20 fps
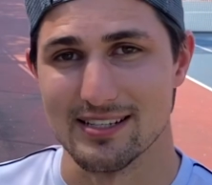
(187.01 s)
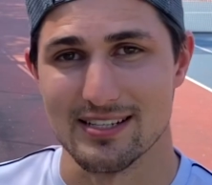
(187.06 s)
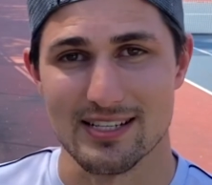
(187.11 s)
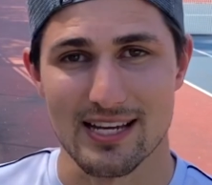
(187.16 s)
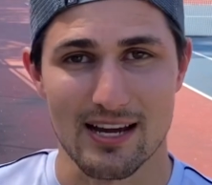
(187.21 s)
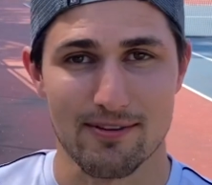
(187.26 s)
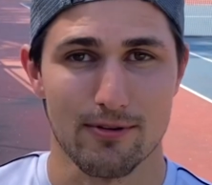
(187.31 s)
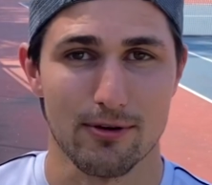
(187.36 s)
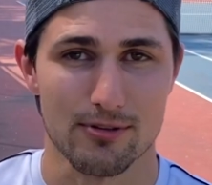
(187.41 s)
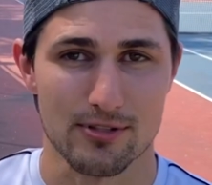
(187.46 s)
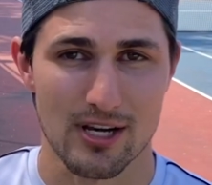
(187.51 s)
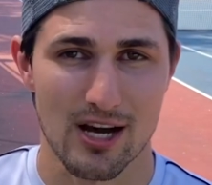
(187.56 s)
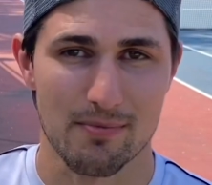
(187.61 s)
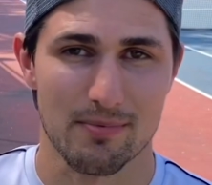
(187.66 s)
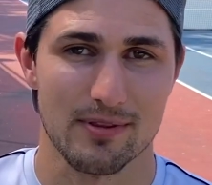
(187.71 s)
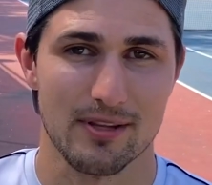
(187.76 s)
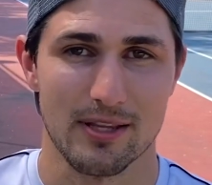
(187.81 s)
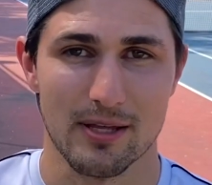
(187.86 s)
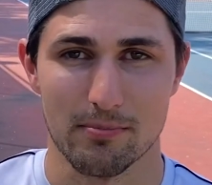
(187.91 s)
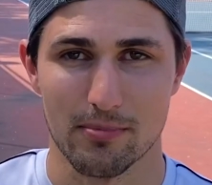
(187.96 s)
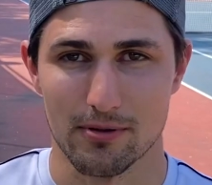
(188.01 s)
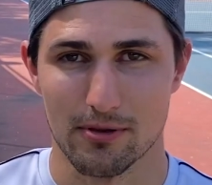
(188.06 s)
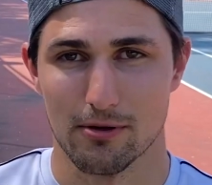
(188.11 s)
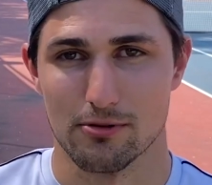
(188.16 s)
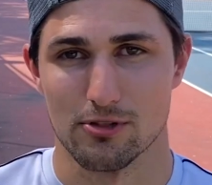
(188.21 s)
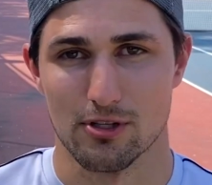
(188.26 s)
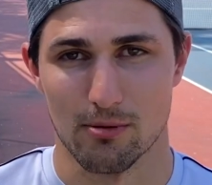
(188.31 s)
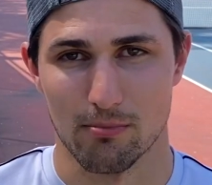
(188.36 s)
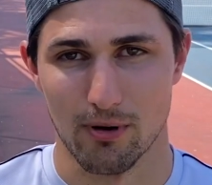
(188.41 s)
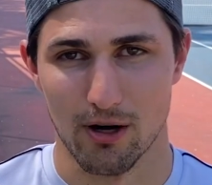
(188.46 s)
save those up and then they put
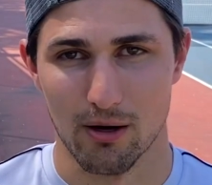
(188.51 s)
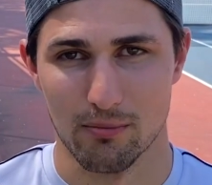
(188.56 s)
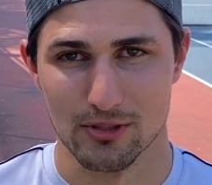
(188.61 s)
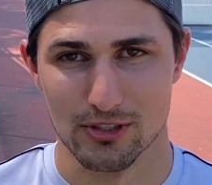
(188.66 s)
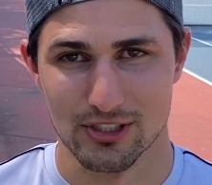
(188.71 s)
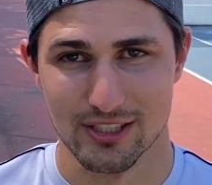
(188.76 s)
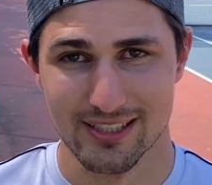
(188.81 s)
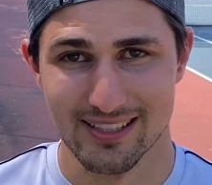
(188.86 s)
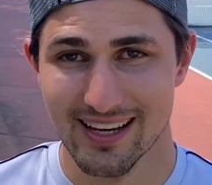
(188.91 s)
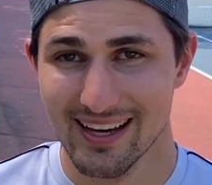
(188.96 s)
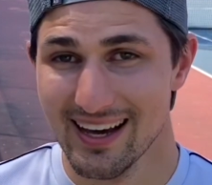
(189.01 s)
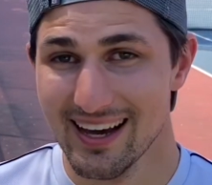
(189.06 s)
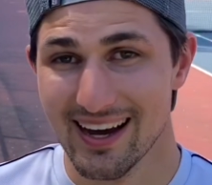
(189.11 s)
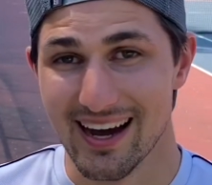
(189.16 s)
those in their ball machine.